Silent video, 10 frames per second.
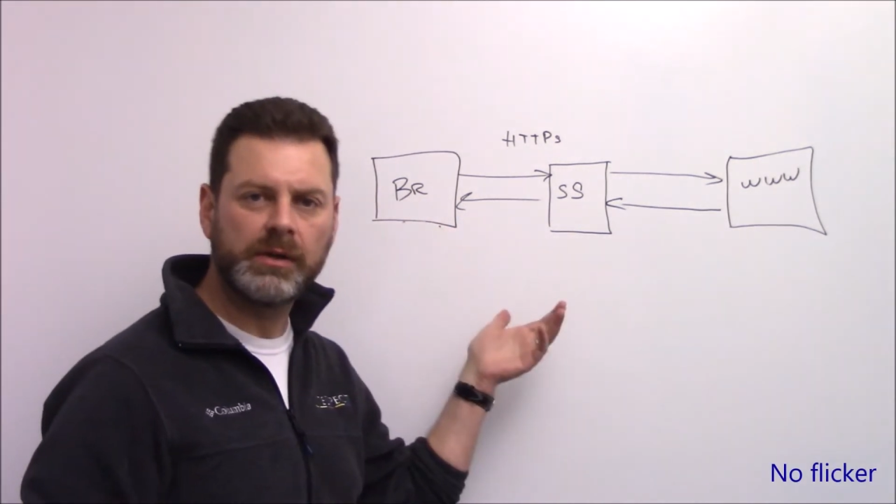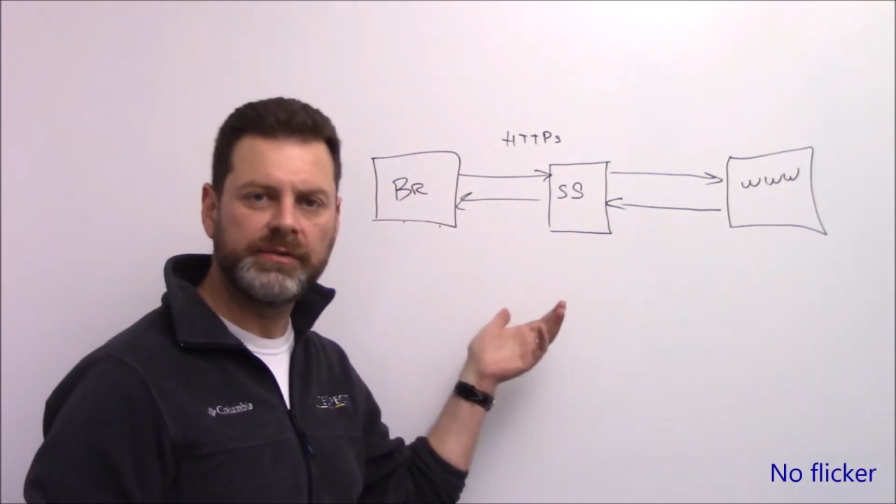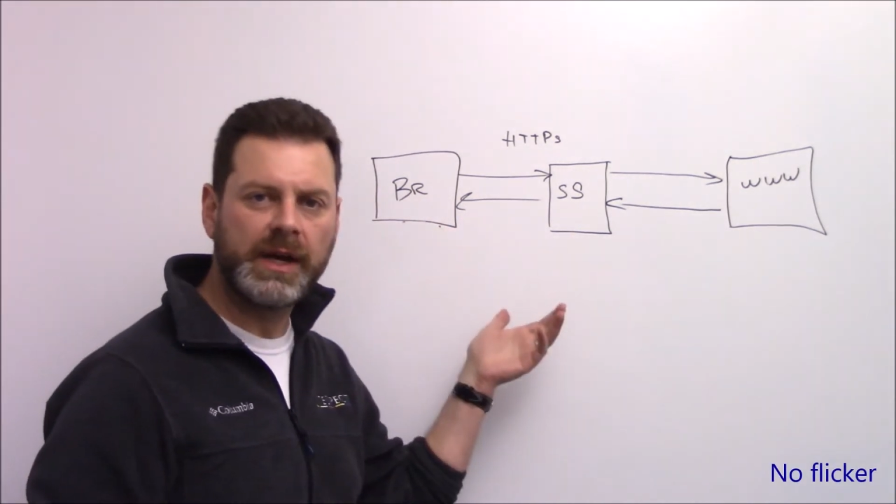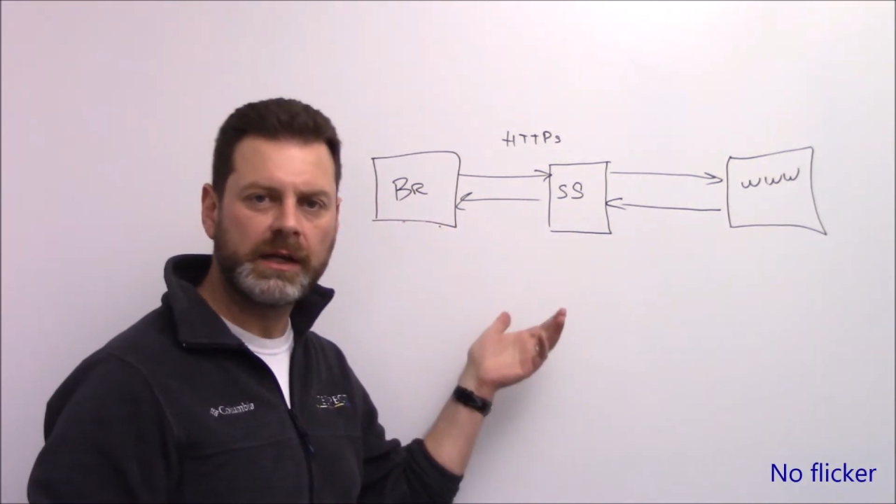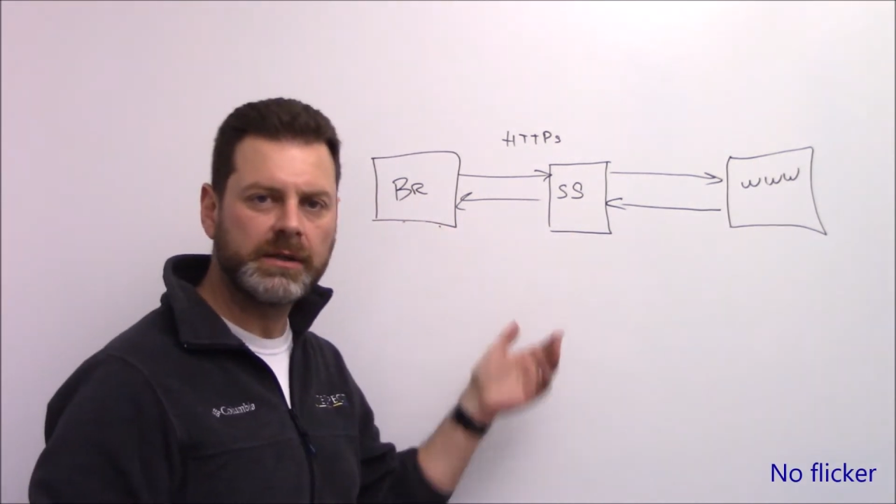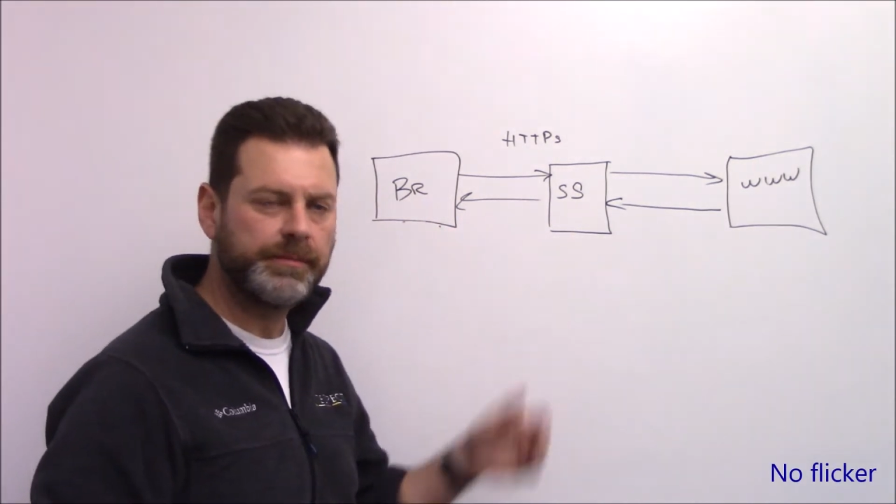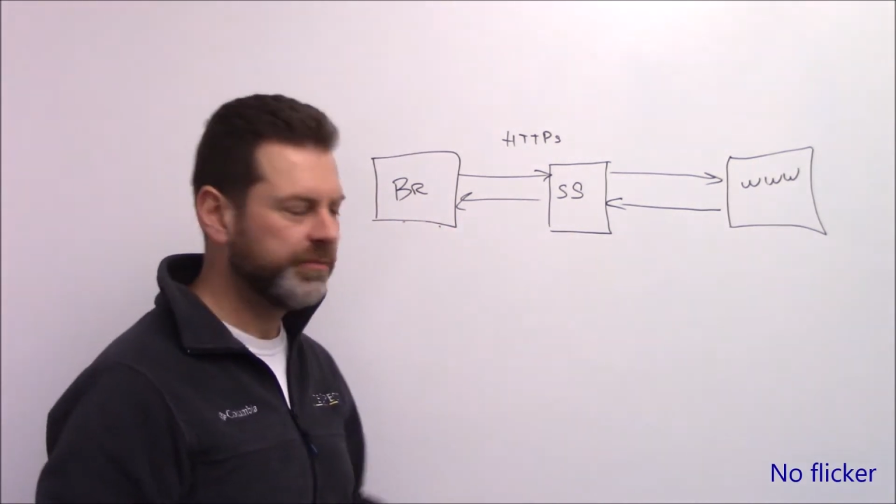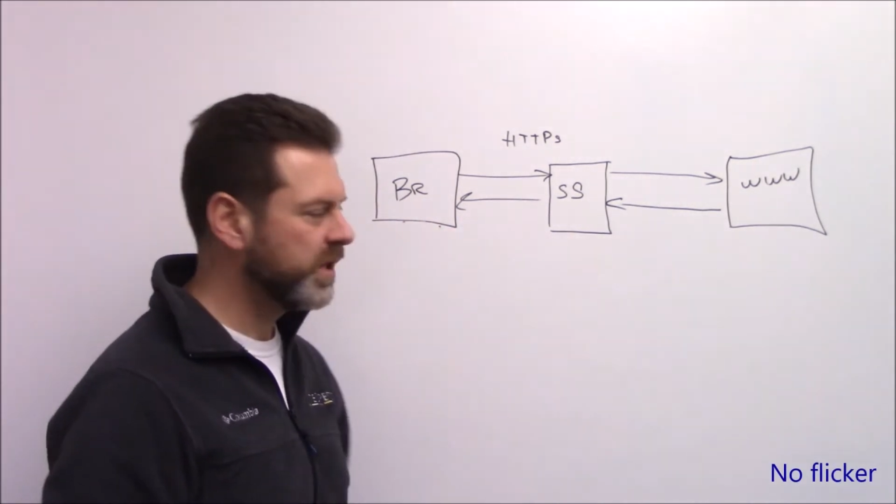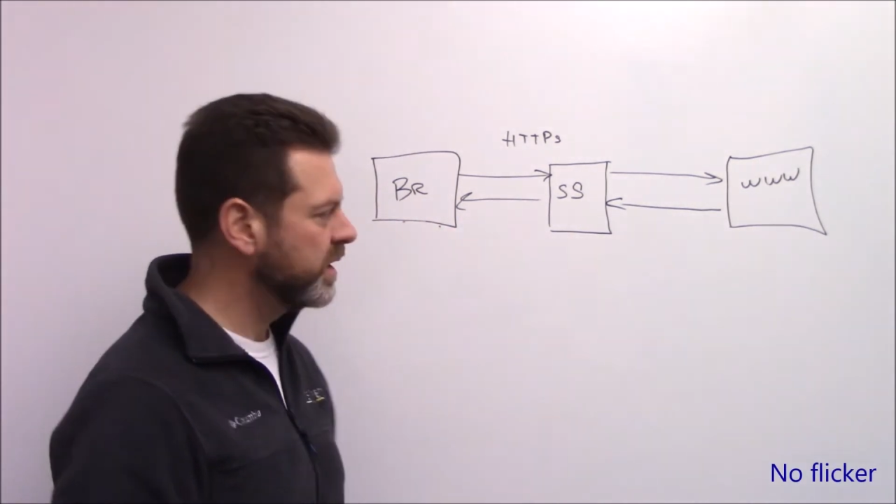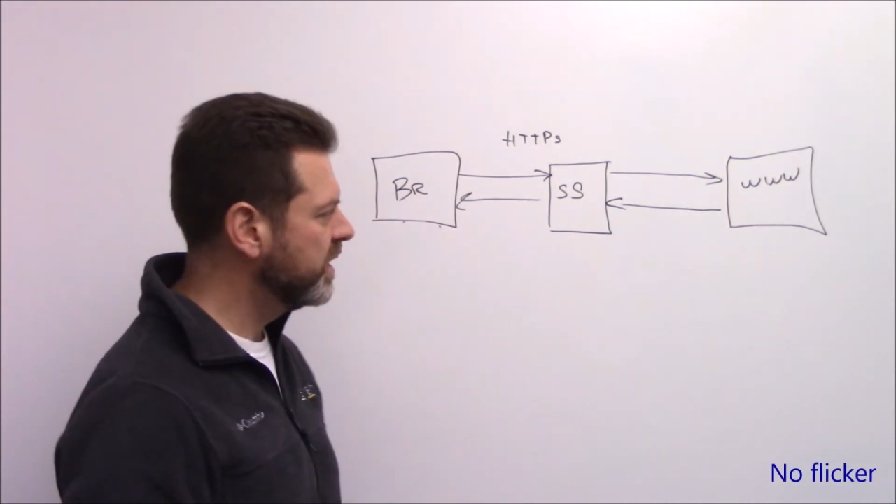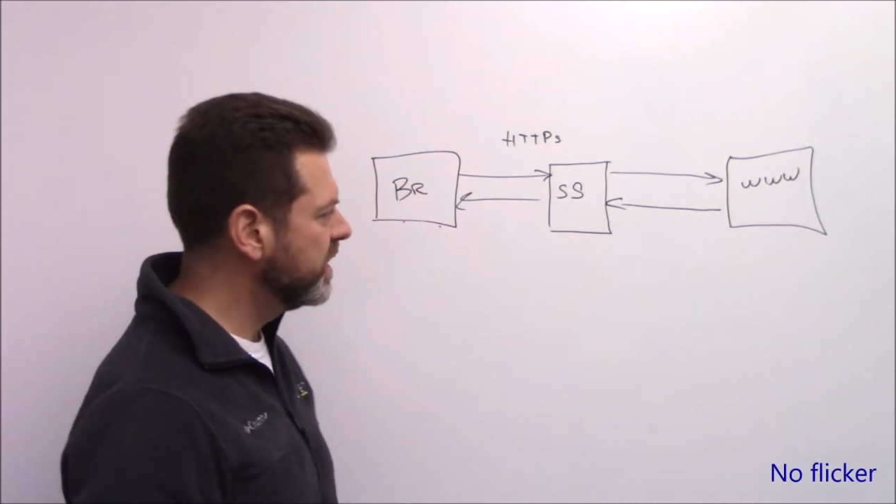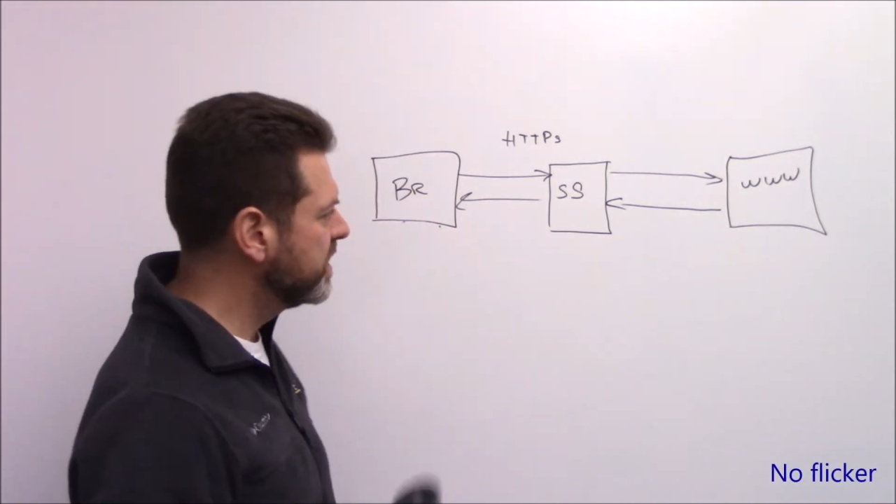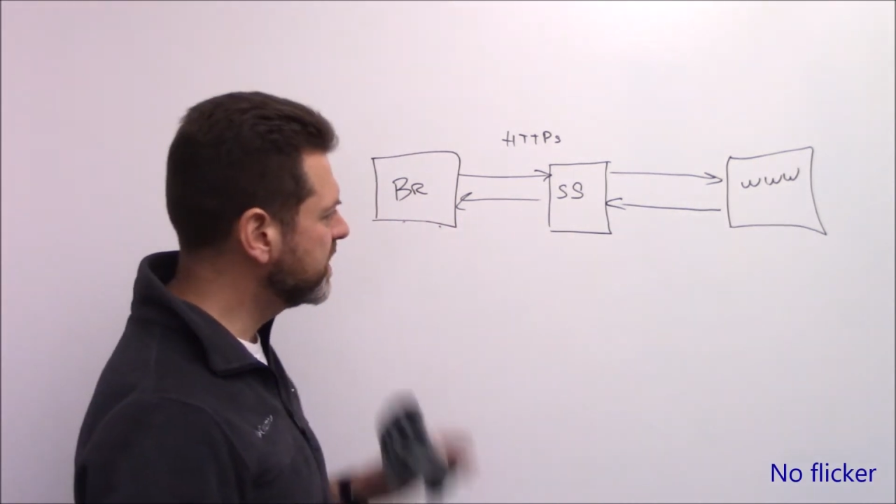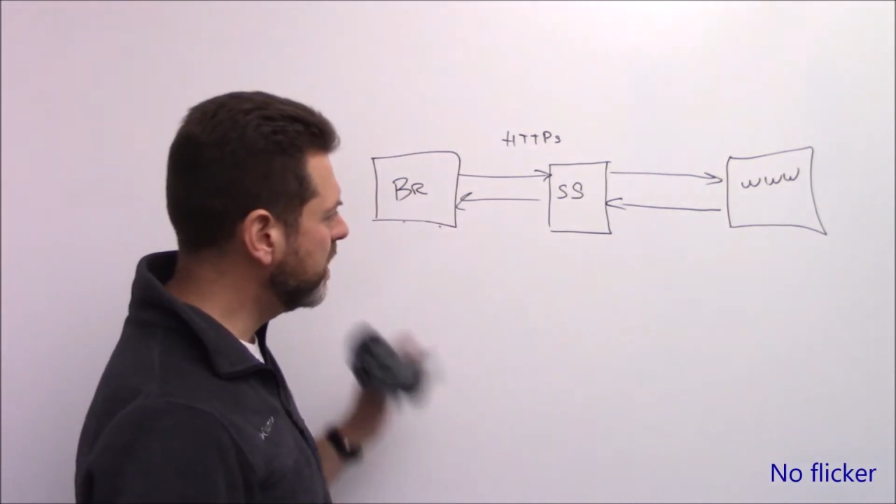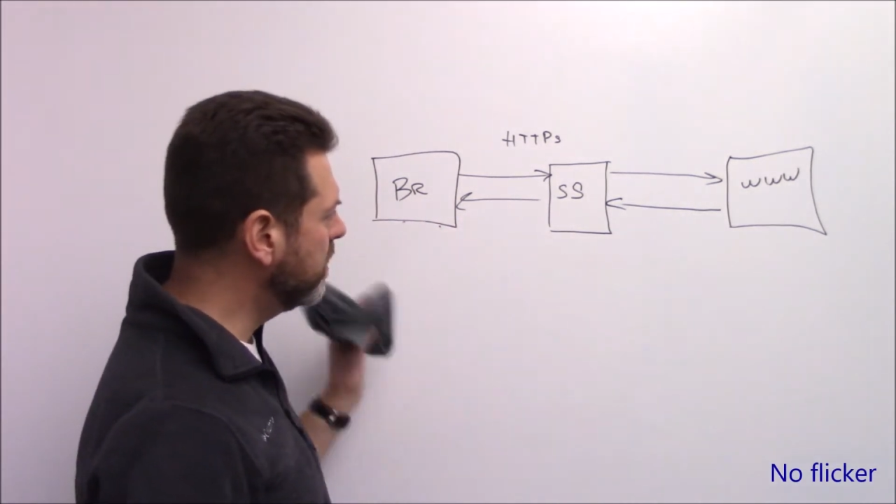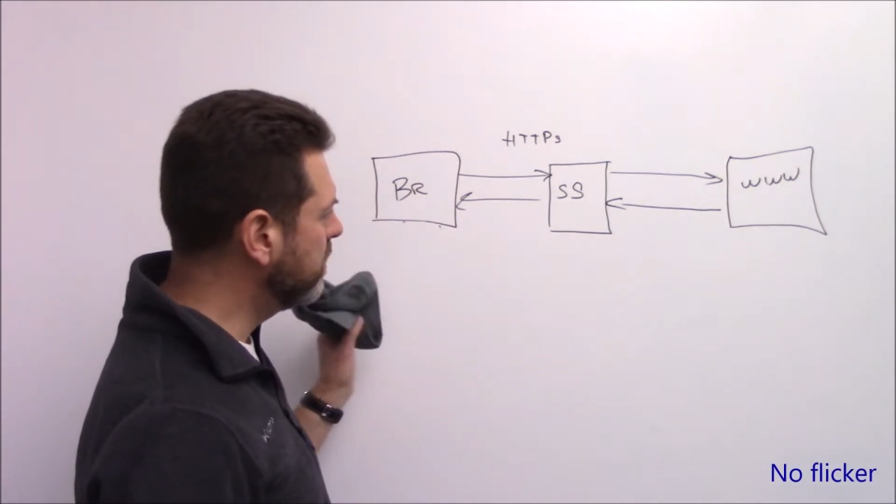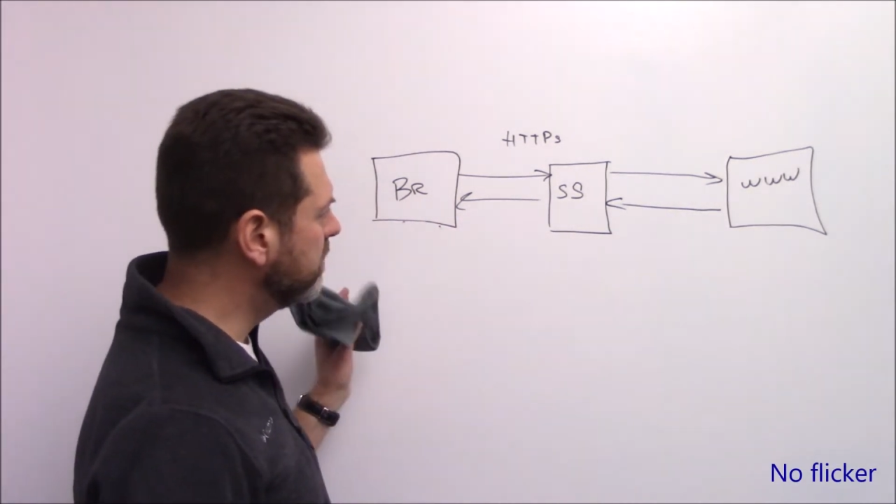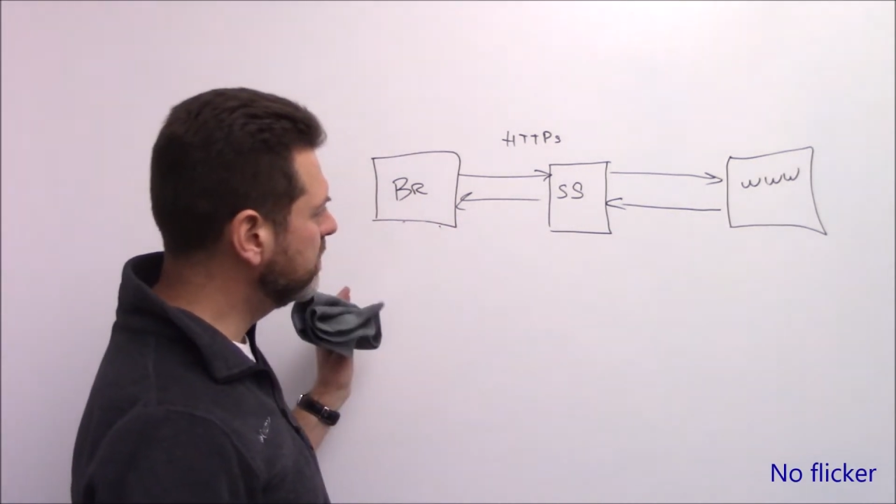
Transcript: effect. So